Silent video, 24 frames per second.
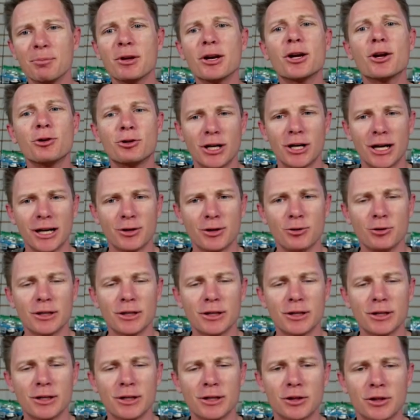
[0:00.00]
I'm going to
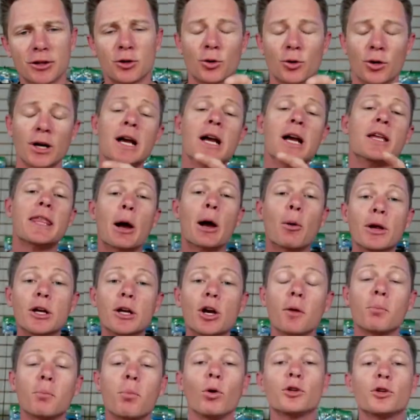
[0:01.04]
check at the door.
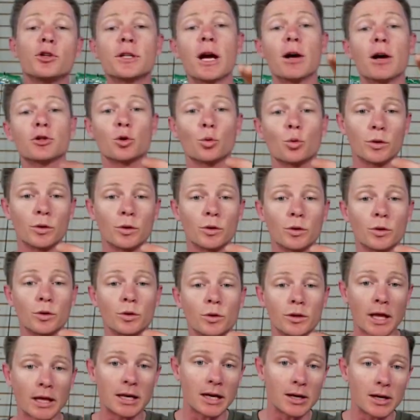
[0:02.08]
That weird bulges out, so when
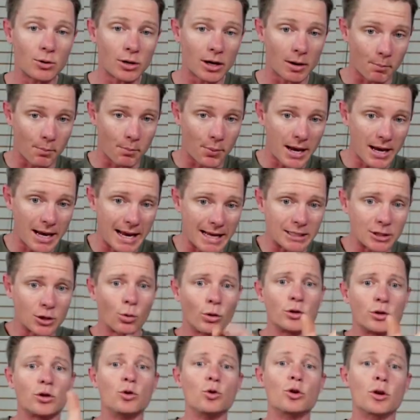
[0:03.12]
they dig it, it's
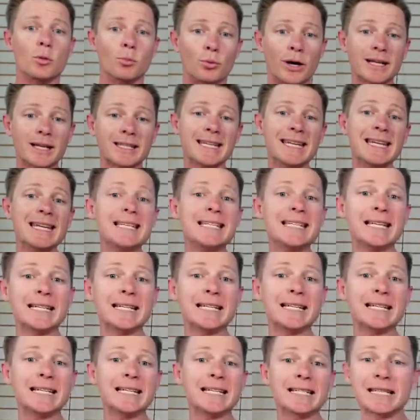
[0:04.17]
going to compress
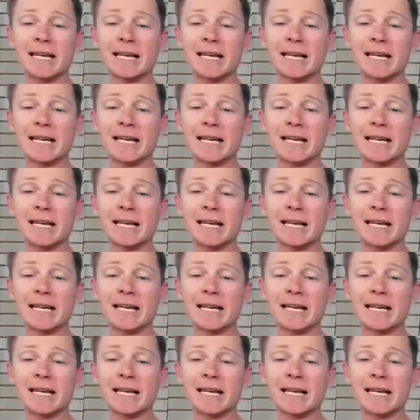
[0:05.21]
easy